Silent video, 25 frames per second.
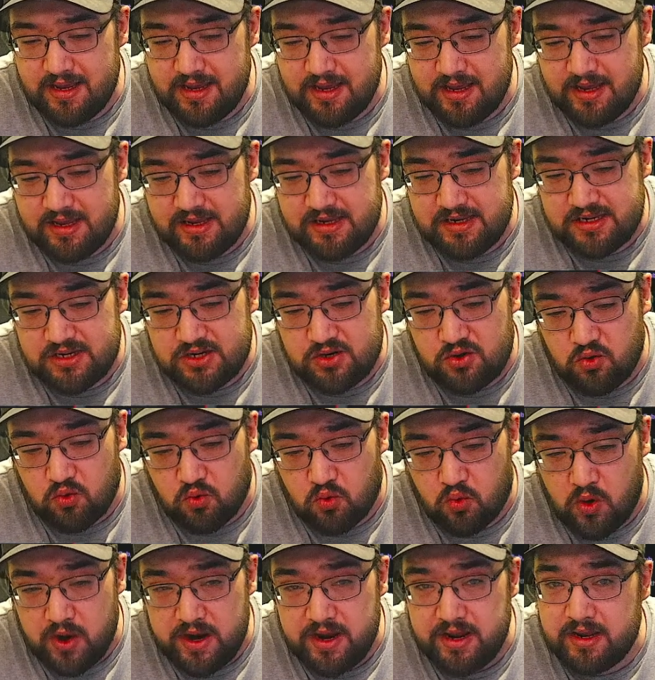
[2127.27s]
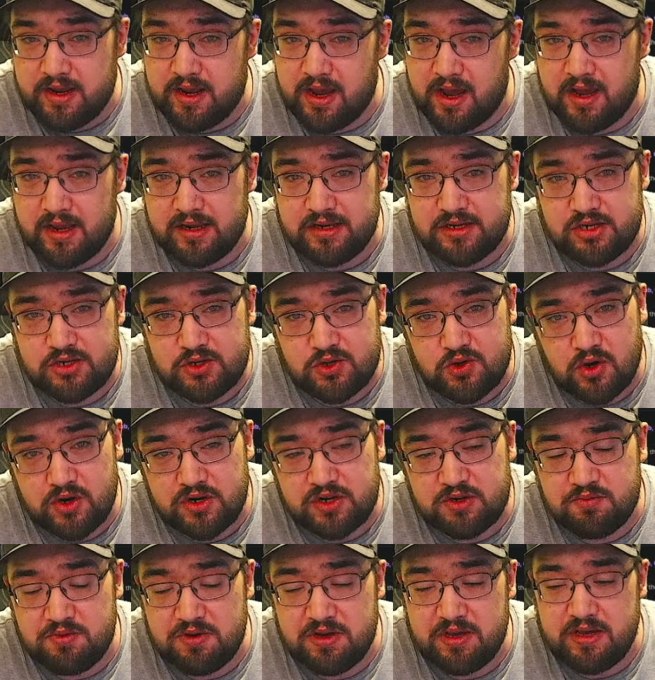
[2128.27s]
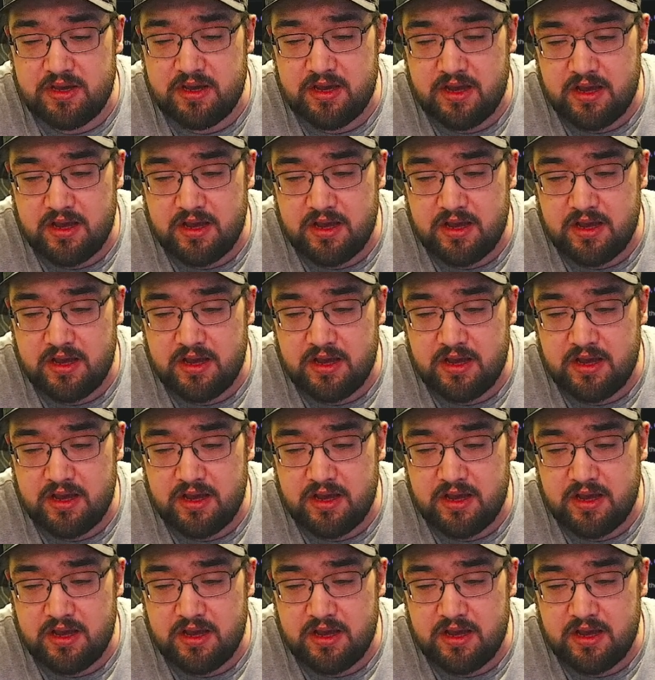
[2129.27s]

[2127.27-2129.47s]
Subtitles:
is great, guys. Trust me.